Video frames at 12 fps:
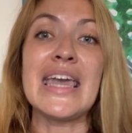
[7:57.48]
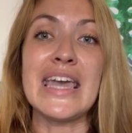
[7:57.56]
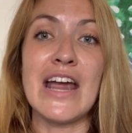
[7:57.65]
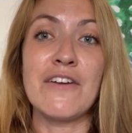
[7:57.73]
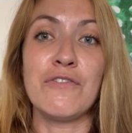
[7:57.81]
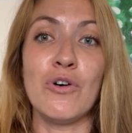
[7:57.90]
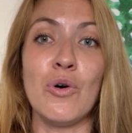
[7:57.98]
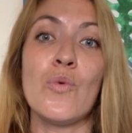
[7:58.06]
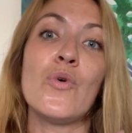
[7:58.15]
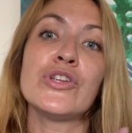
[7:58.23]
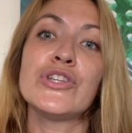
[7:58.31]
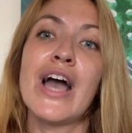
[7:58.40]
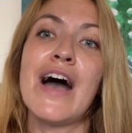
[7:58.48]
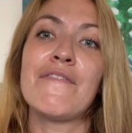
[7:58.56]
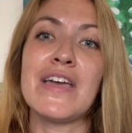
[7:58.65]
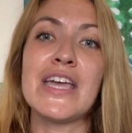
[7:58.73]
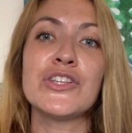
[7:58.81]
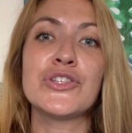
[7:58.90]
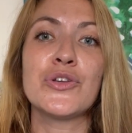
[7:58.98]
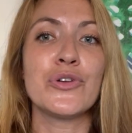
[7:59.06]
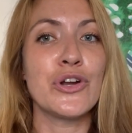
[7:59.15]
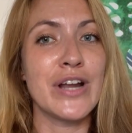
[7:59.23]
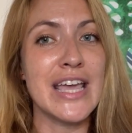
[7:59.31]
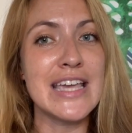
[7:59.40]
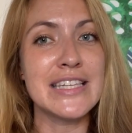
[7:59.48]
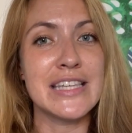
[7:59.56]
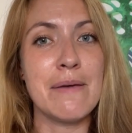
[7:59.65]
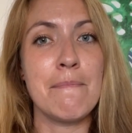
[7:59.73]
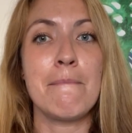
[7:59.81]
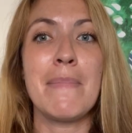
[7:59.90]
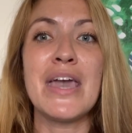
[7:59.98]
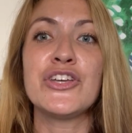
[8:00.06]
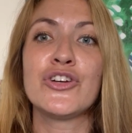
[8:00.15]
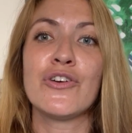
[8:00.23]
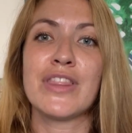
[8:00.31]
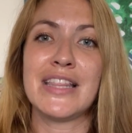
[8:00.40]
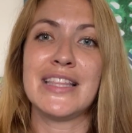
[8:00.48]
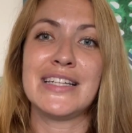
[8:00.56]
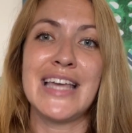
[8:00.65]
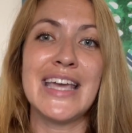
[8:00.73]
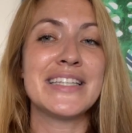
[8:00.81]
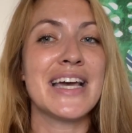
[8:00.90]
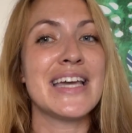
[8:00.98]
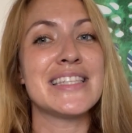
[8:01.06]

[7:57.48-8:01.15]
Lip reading: Be careful, once you have installed your eSIM, make sure that the data